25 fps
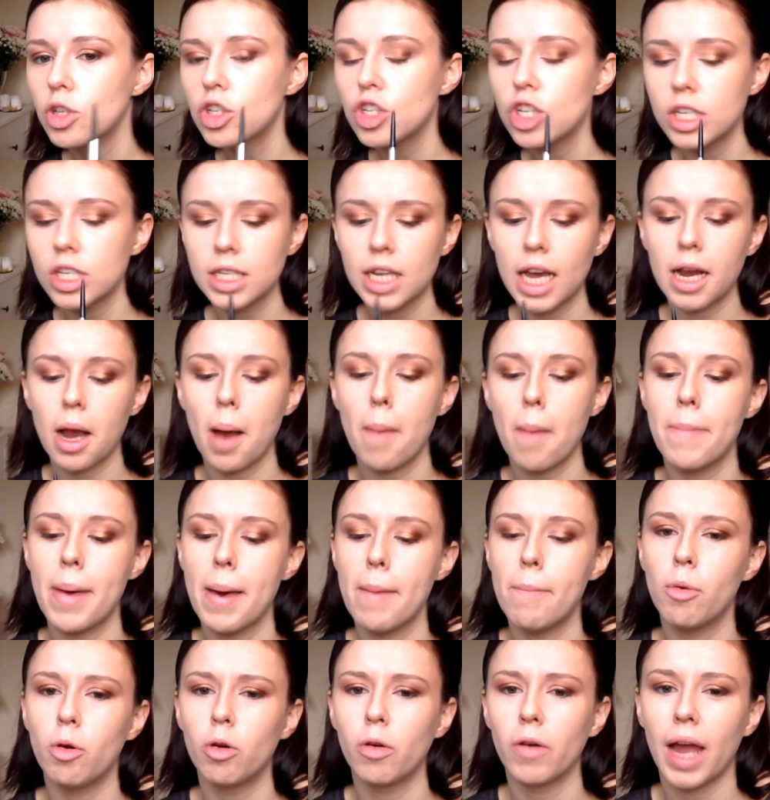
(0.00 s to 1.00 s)
on just like a
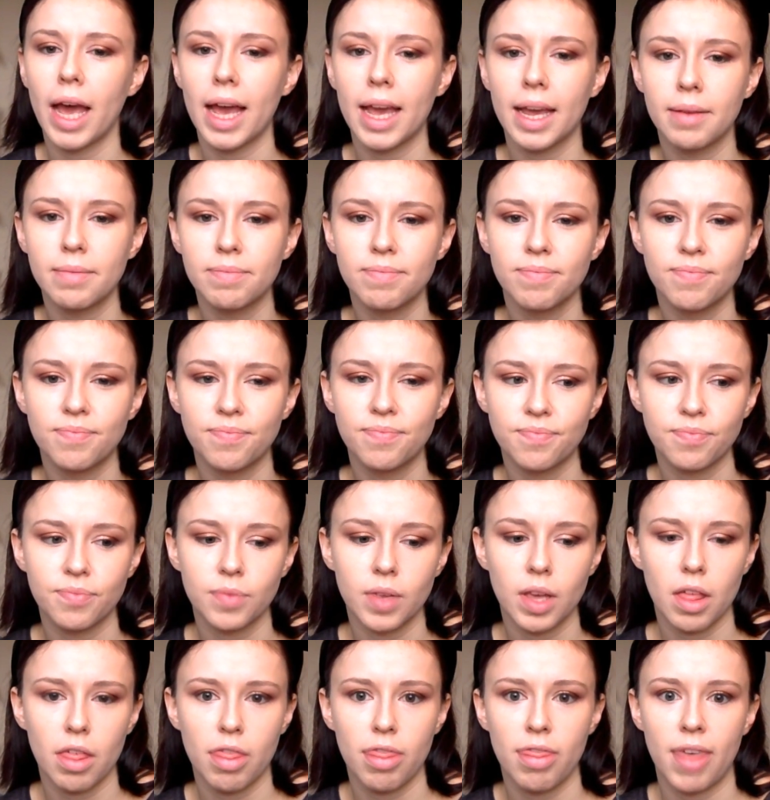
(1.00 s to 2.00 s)
bit more like
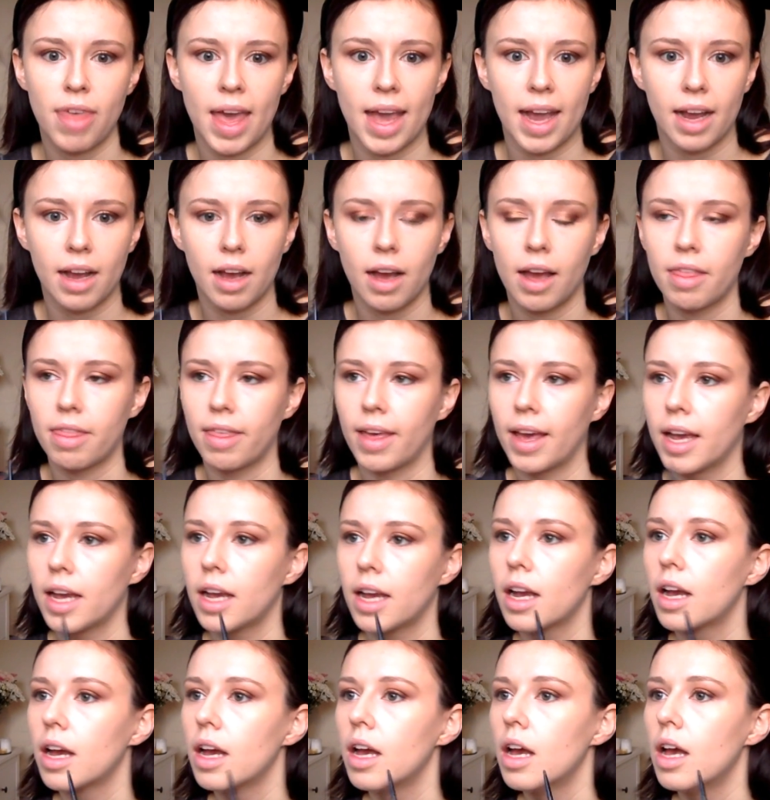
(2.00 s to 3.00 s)
thick, I
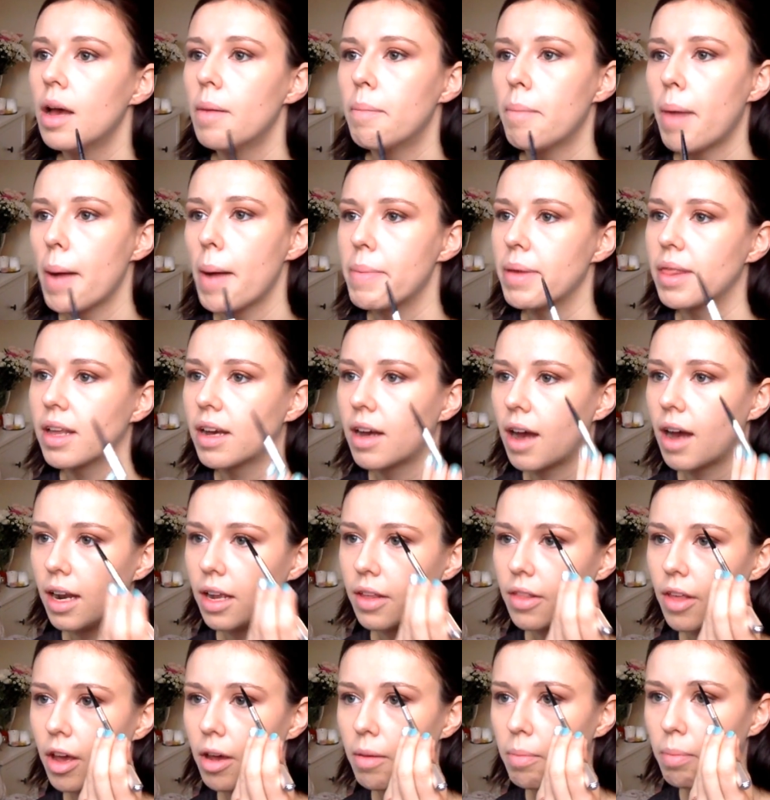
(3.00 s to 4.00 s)
think. Might be the
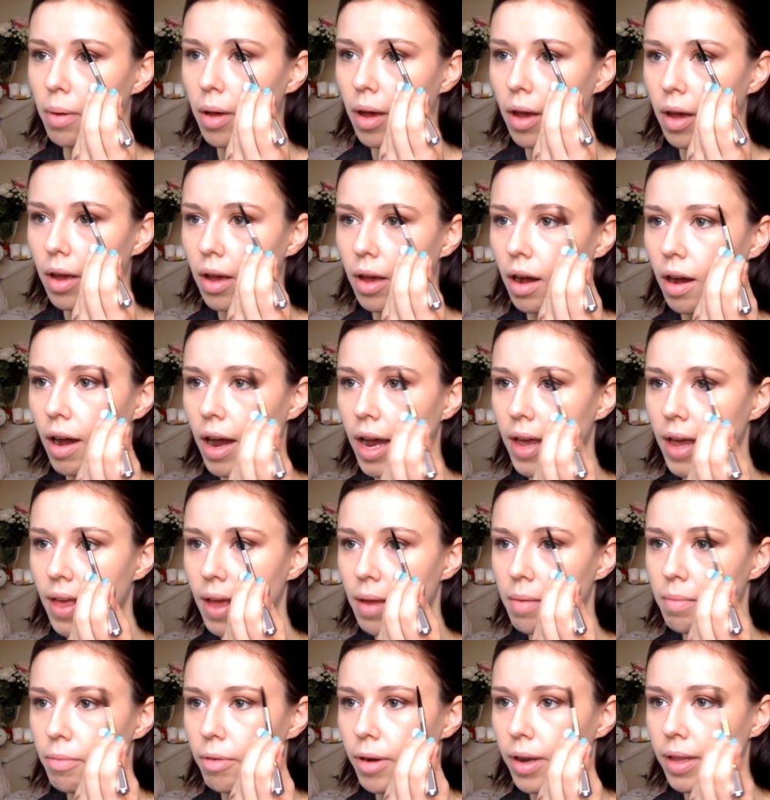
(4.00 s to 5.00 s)
colour though, but I
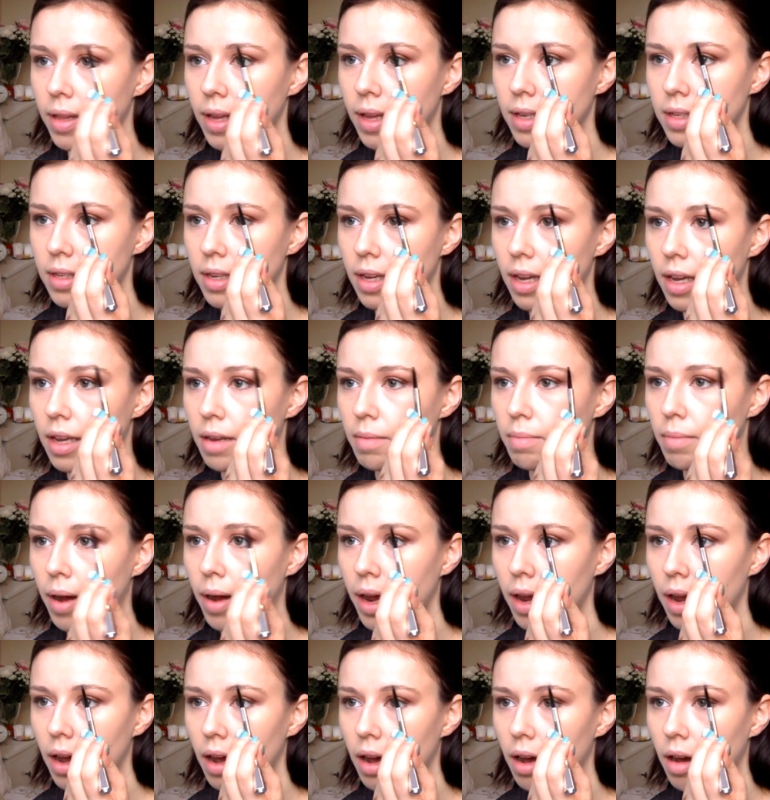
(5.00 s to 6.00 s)
then bring this in
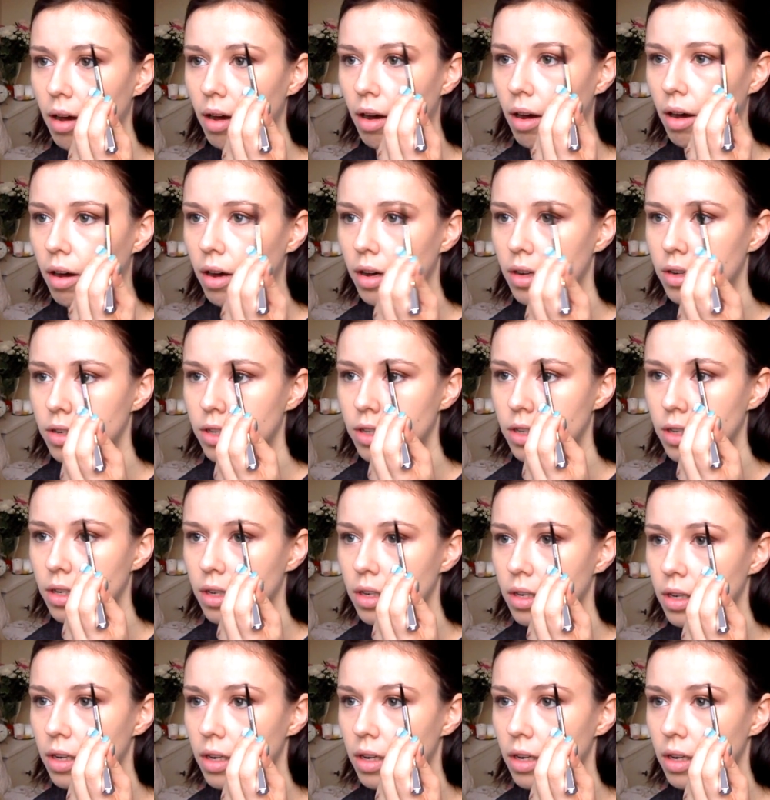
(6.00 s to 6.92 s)
my arch